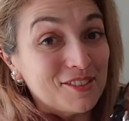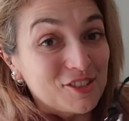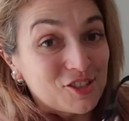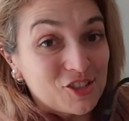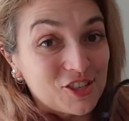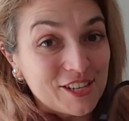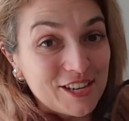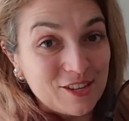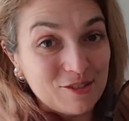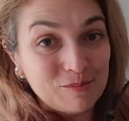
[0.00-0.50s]
the
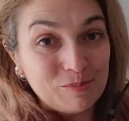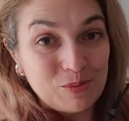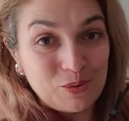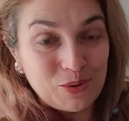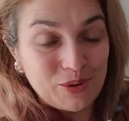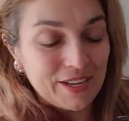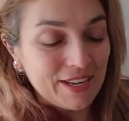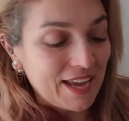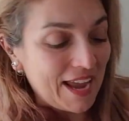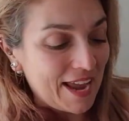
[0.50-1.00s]
Chanel
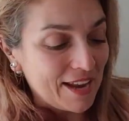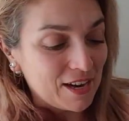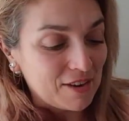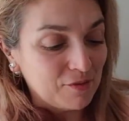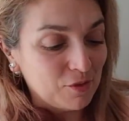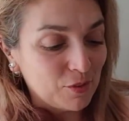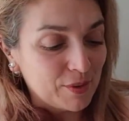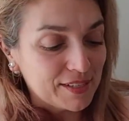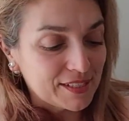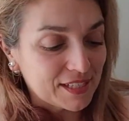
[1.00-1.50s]
boy, and I've
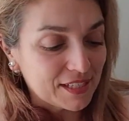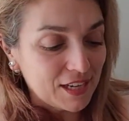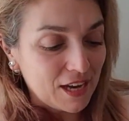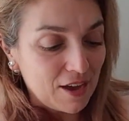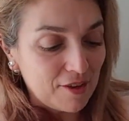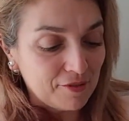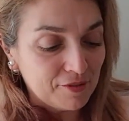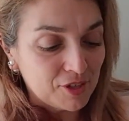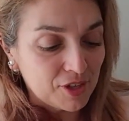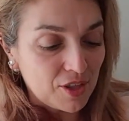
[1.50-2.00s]
always
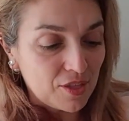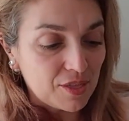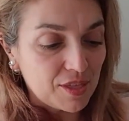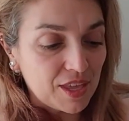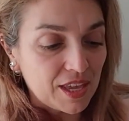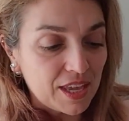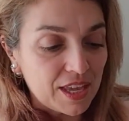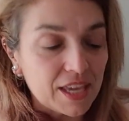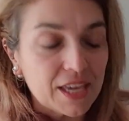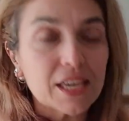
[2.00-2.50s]
loved
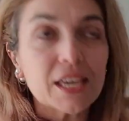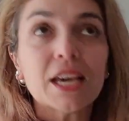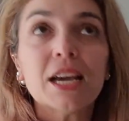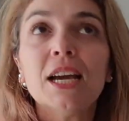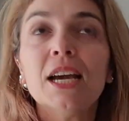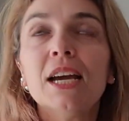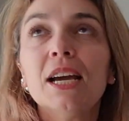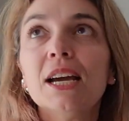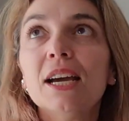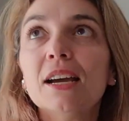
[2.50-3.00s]
the
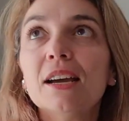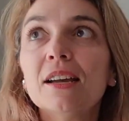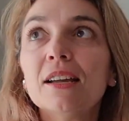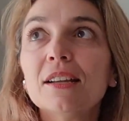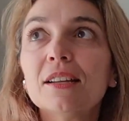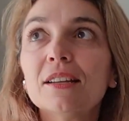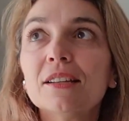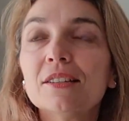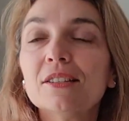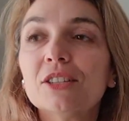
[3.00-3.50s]

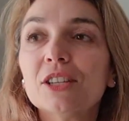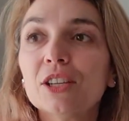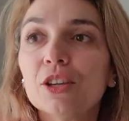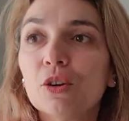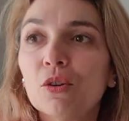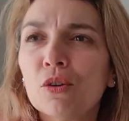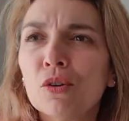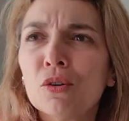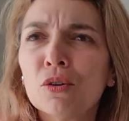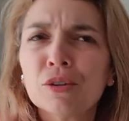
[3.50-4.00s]

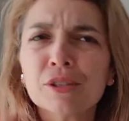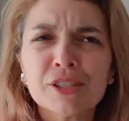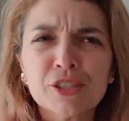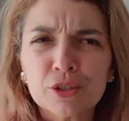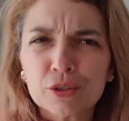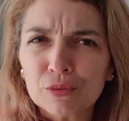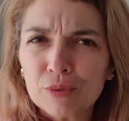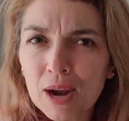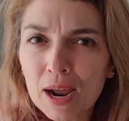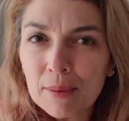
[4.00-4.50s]

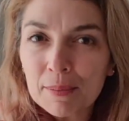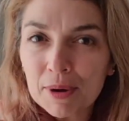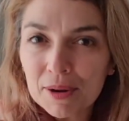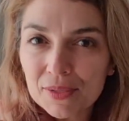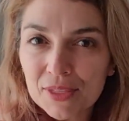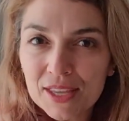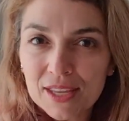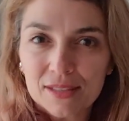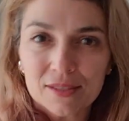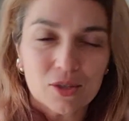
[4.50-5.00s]
Diorama, I
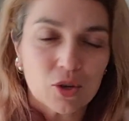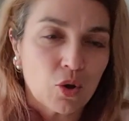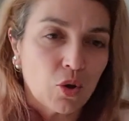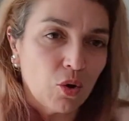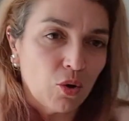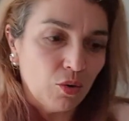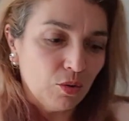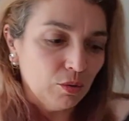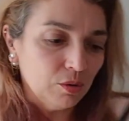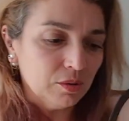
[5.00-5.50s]
think it's
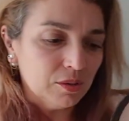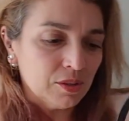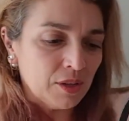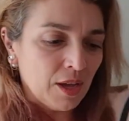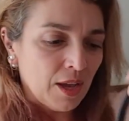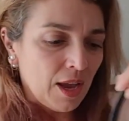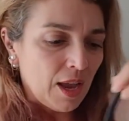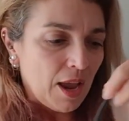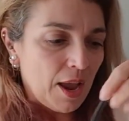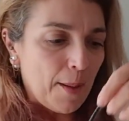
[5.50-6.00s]
called,
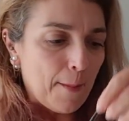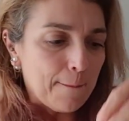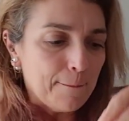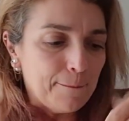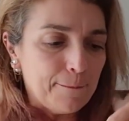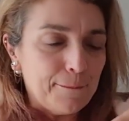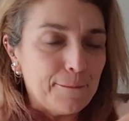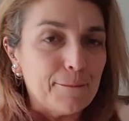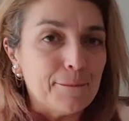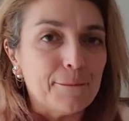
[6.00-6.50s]

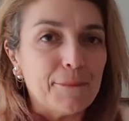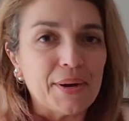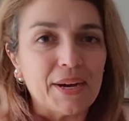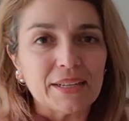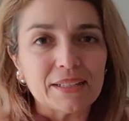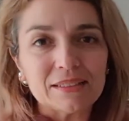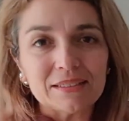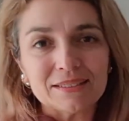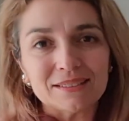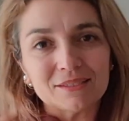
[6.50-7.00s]

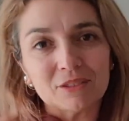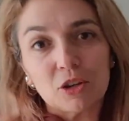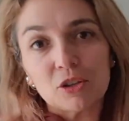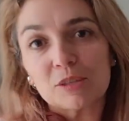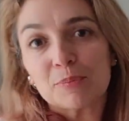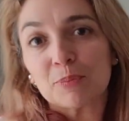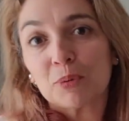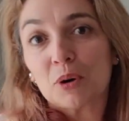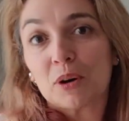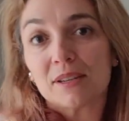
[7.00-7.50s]
but those
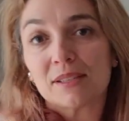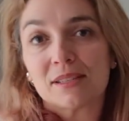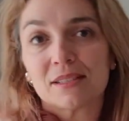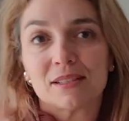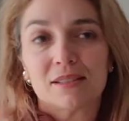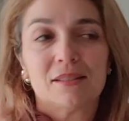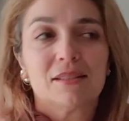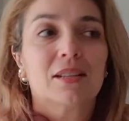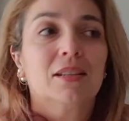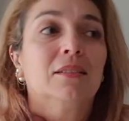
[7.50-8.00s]

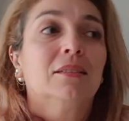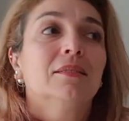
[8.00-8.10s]
prices